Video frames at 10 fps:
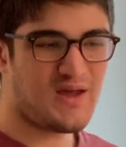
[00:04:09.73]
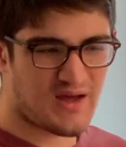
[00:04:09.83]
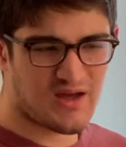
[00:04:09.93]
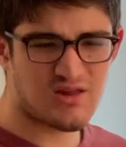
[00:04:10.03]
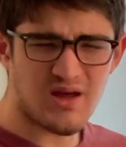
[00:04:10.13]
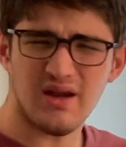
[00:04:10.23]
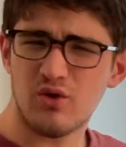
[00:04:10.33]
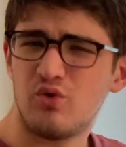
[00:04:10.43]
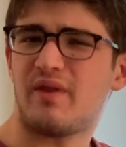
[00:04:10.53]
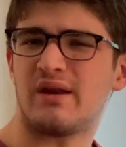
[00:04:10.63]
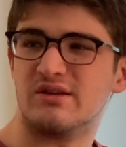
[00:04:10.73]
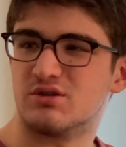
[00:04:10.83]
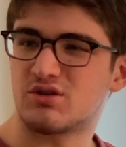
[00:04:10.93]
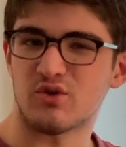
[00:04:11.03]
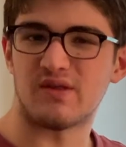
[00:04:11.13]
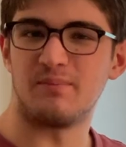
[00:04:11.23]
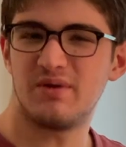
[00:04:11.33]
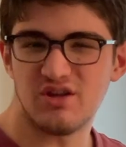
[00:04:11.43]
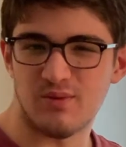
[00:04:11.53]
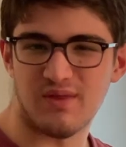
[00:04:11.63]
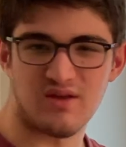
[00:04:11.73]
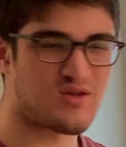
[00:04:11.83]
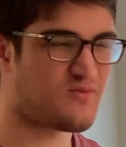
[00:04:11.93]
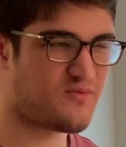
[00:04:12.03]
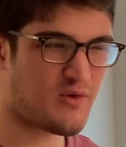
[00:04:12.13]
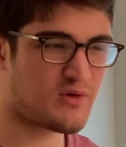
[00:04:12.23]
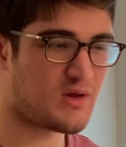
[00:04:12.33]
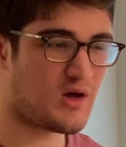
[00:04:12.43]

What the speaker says: It's kind of cool that he starts the piece with this very